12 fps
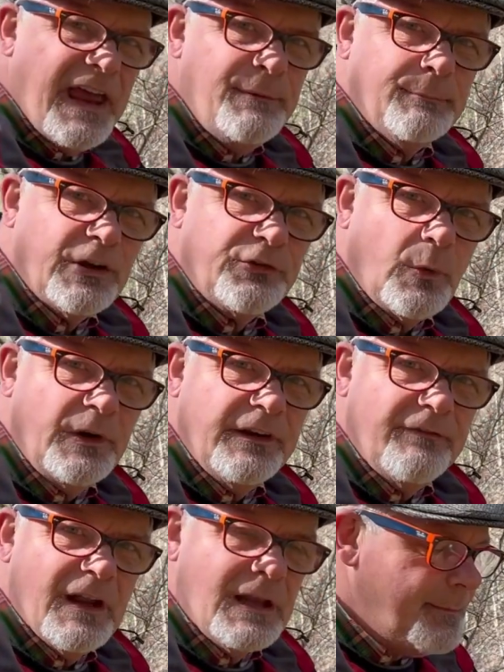n+1
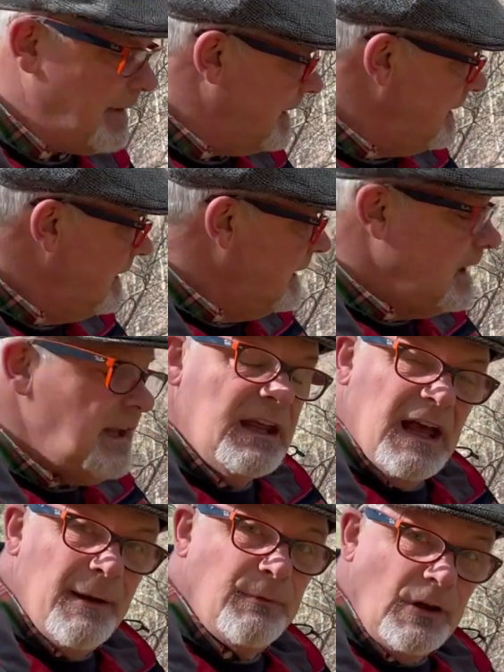development.
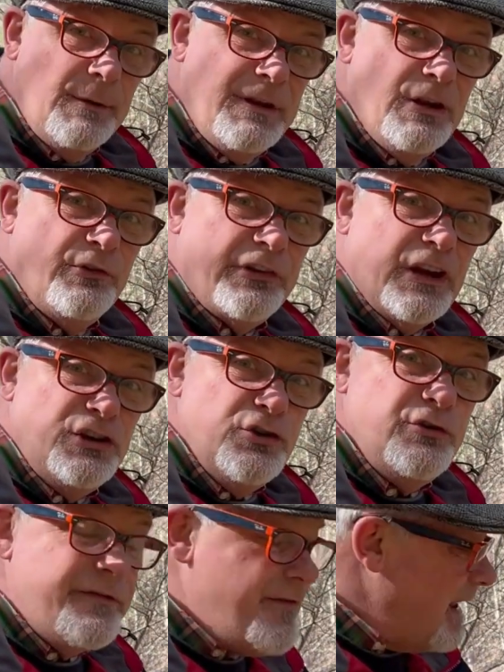I'm going to be using a
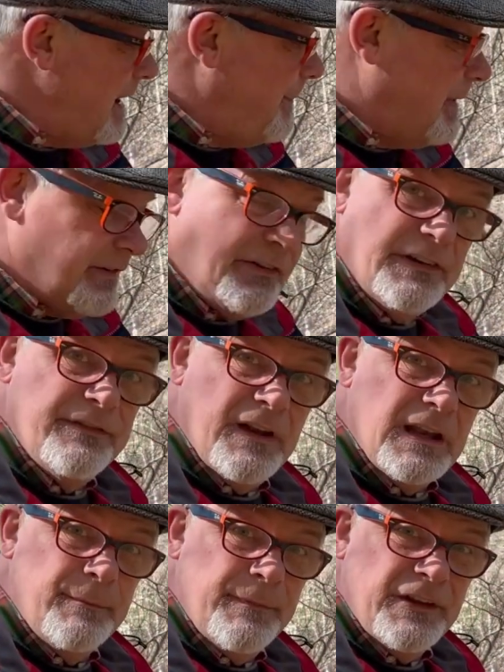new developer to
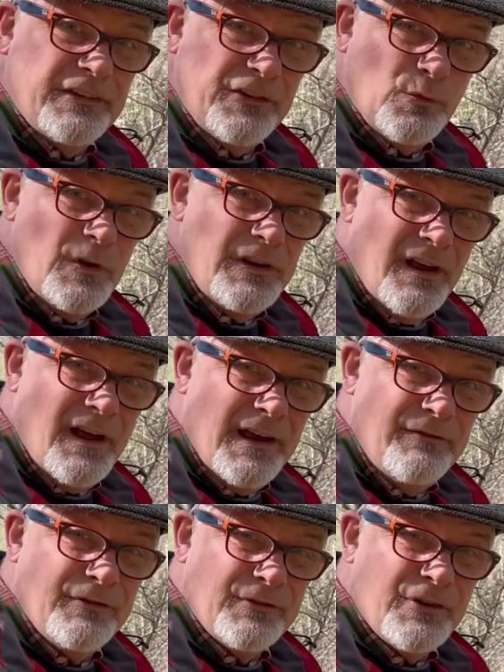develop this. It's one that
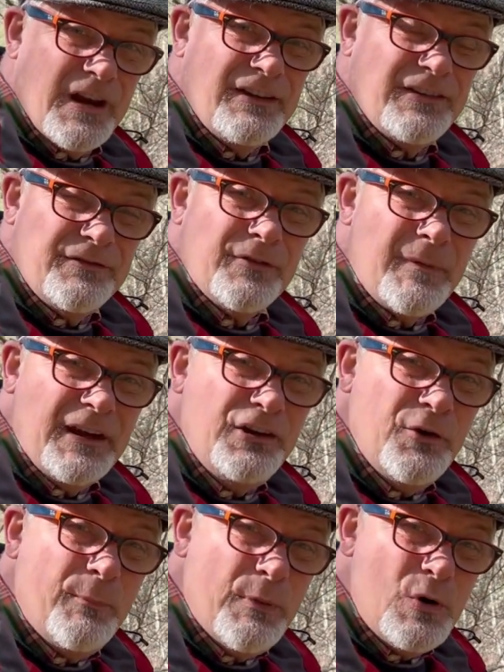I've created for my
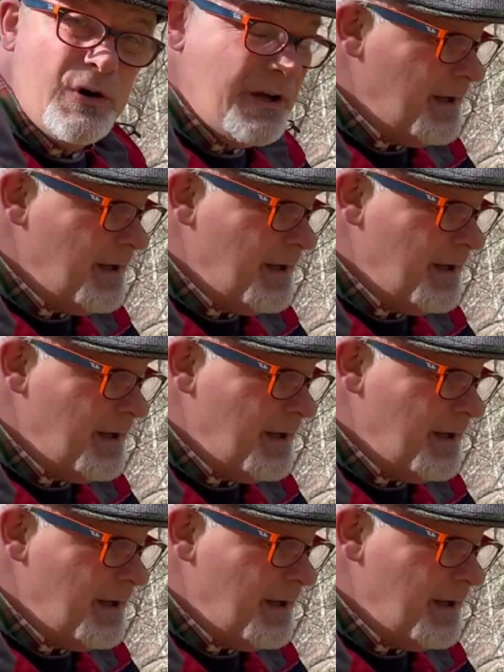new book,